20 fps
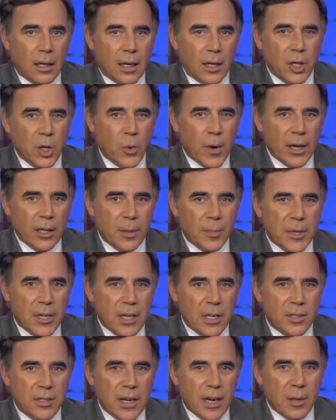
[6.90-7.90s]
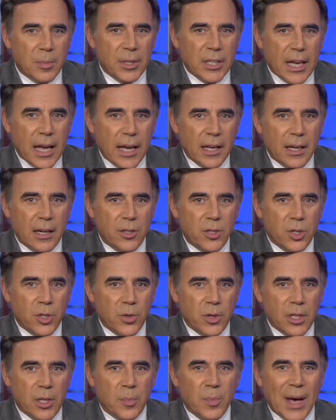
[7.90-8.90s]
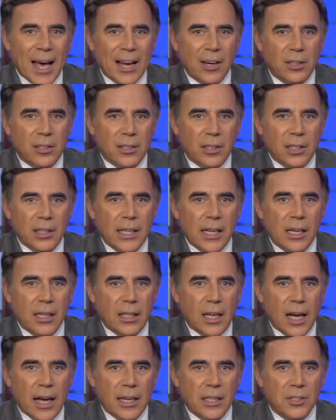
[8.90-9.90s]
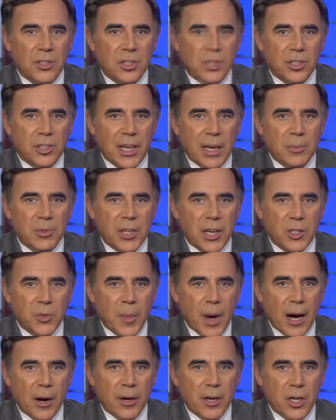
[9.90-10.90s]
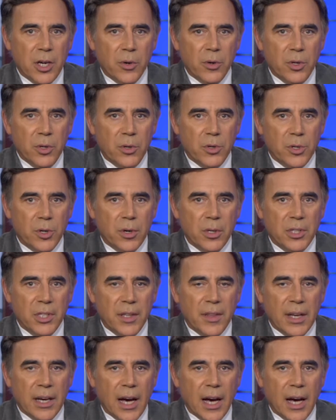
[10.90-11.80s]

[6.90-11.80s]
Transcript: A new element has now been added to the battle to legalize same sex marriage here in New Jersey.